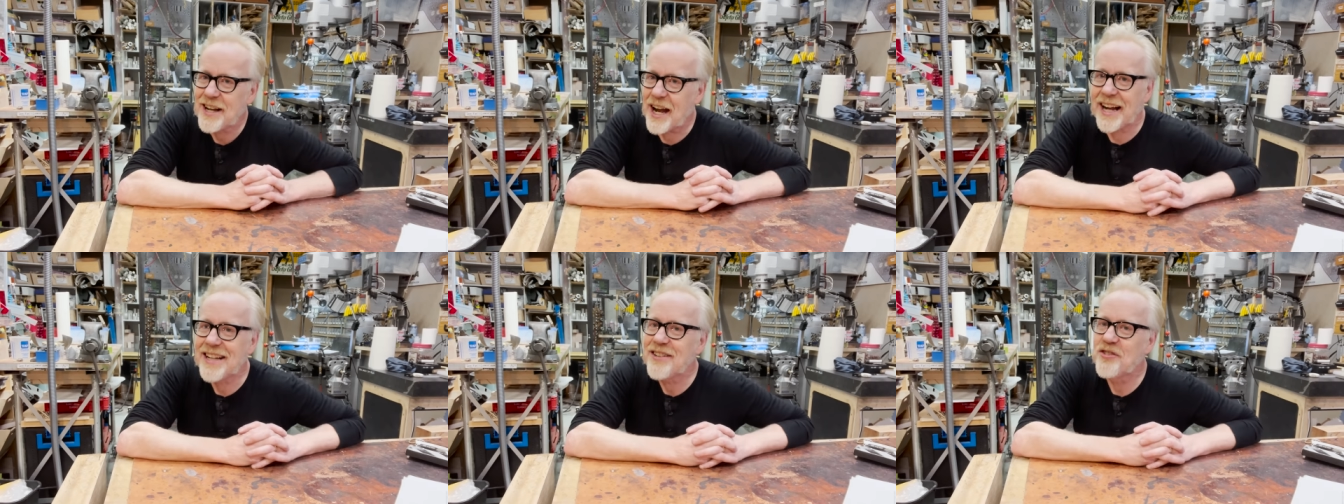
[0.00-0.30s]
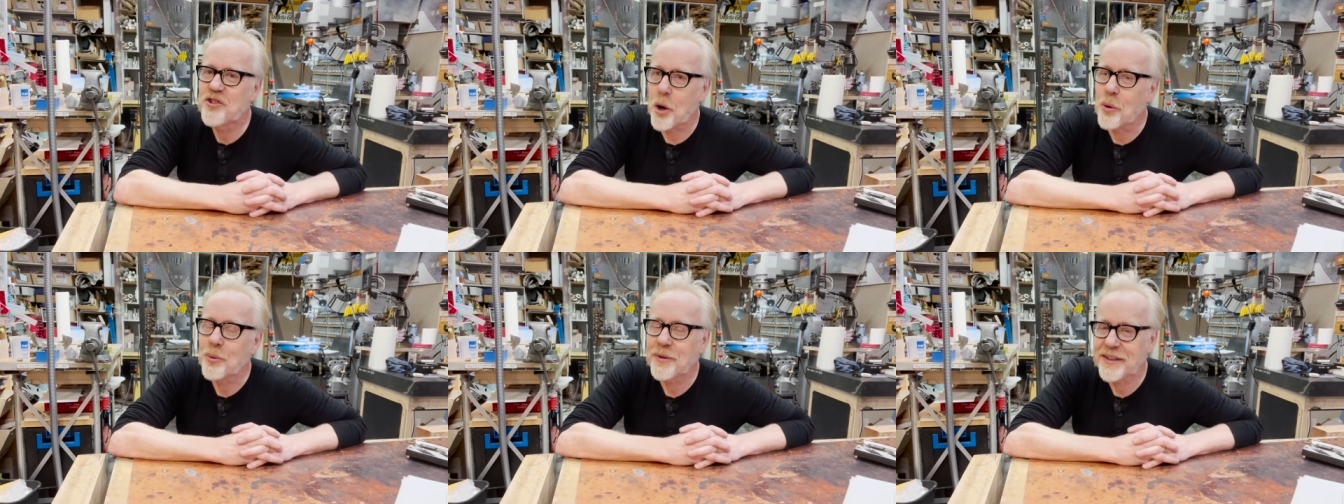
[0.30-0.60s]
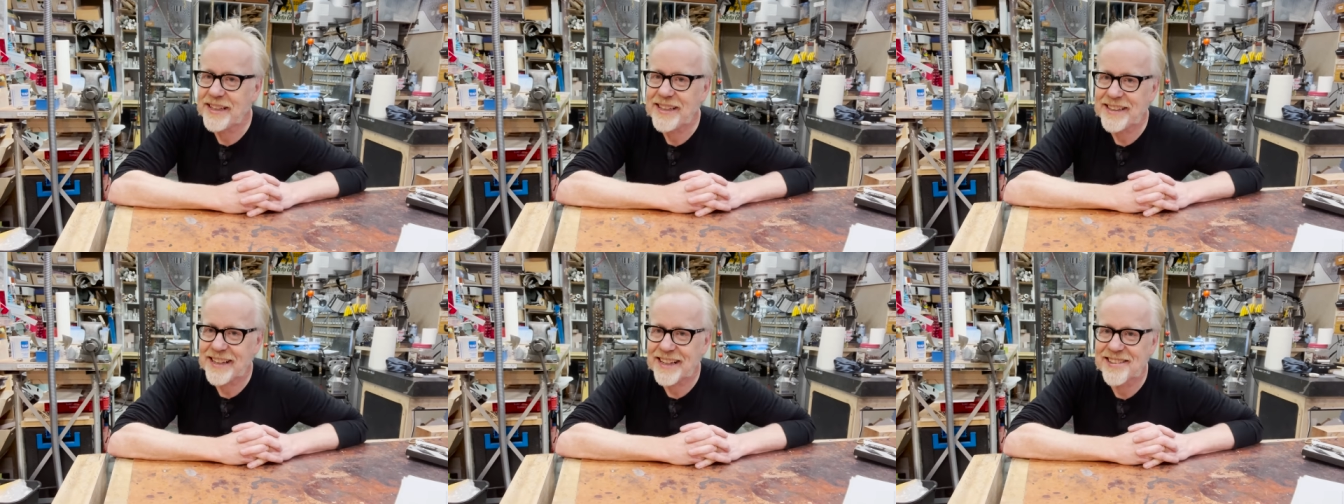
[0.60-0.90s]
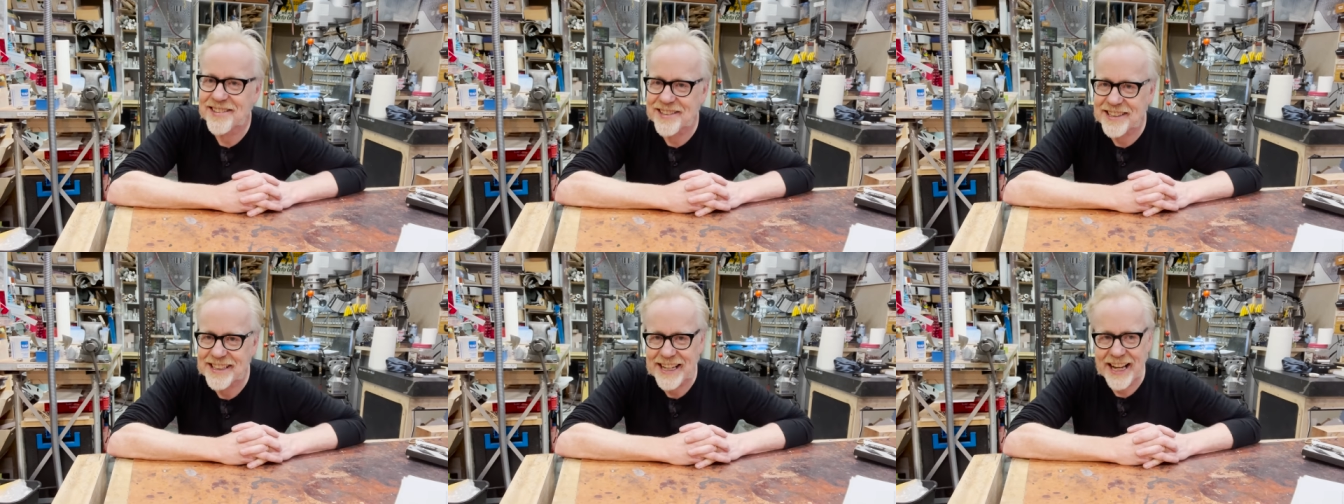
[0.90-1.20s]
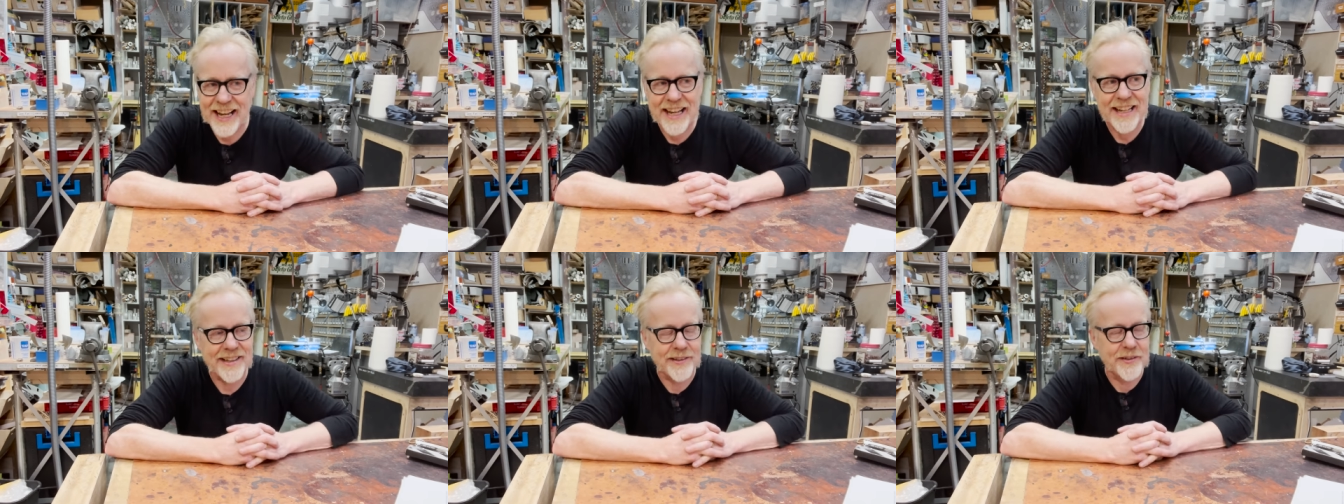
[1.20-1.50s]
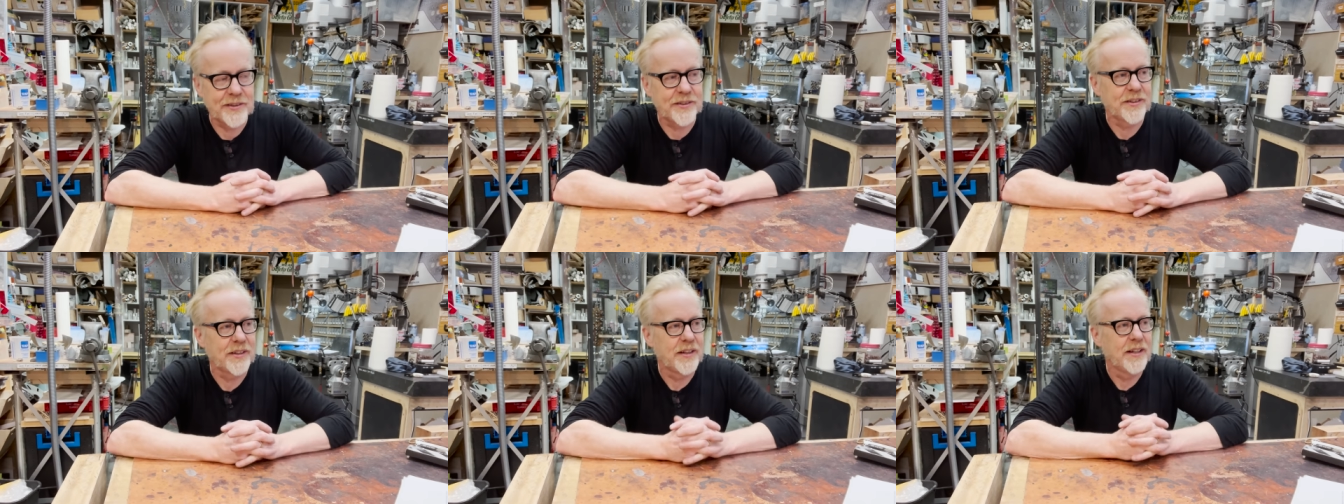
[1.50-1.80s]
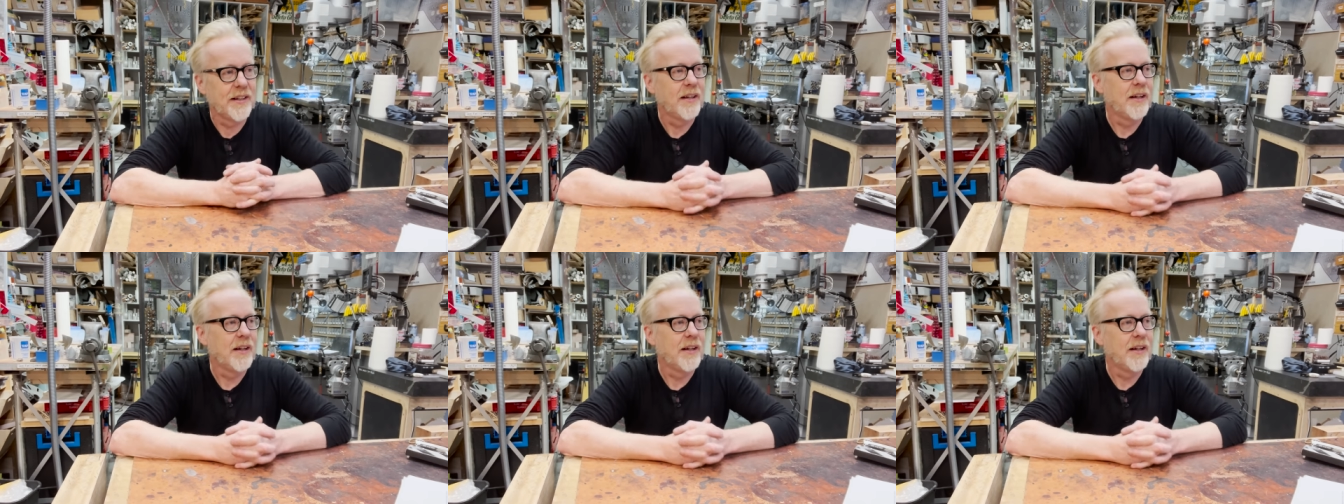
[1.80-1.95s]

I don't think that's the case.